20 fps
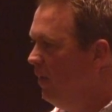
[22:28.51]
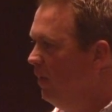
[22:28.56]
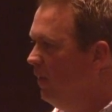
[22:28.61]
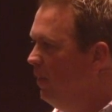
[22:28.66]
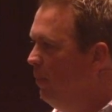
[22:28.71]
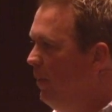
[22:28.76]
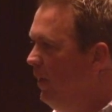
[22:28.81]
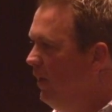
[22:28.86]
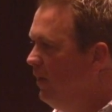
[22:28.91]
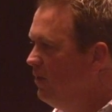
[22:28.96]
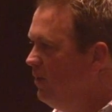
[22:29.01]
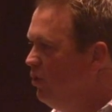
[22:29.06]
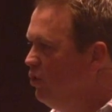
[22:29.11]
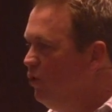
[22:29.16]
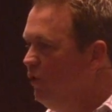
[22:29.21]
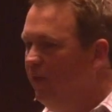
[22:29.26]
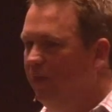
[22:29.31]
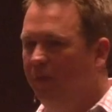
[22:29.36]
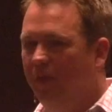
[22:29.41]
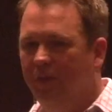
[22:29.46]
The biggest issue
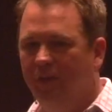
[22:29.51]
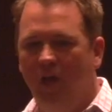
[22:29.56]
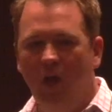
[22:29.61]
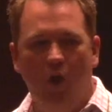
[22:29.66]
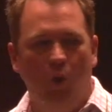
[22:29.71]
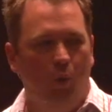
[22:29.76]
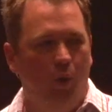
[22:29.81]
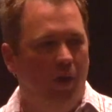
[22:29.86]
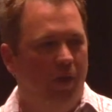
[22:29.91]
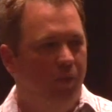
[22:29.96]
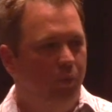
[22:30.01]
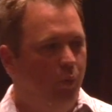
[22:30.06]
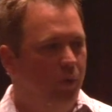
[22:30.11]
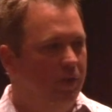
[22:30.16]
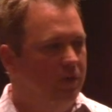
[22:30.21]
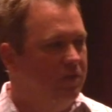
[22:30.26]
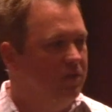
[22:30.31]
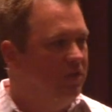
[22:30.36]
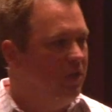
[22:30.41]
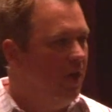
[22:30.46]
that they dealt with
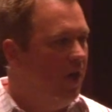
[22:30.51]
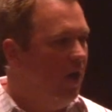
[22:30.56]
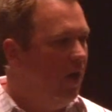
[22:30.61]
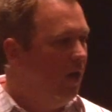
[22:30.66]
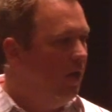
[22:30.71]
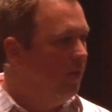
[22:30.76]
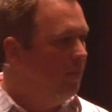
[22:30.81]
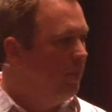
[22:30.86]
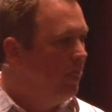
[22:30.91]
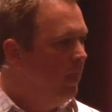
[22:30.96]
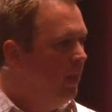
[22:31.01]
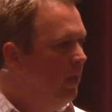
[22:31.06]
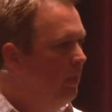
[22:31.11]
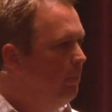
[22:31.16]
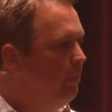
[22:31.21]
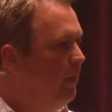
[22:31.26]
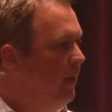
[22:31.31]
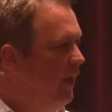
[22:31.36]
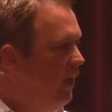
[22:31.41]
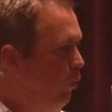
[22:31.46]
was
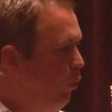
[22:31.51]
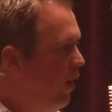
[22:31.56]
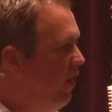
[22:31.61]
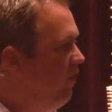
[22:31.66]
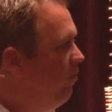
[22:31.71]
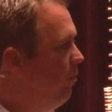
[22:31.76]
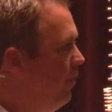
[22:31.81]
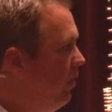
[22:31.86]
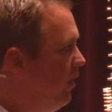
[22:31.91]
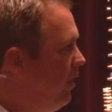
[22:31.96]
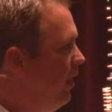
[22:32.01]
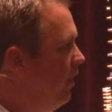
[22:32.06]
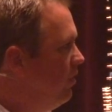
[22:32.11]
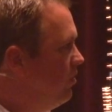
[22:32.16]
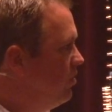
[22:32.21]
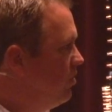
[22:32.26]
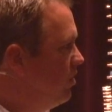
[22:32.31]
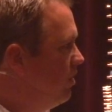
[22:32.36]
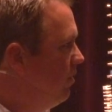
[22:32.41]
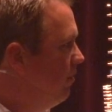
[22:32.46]
being away from their
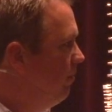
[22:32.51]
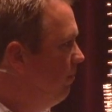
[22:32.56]
kids.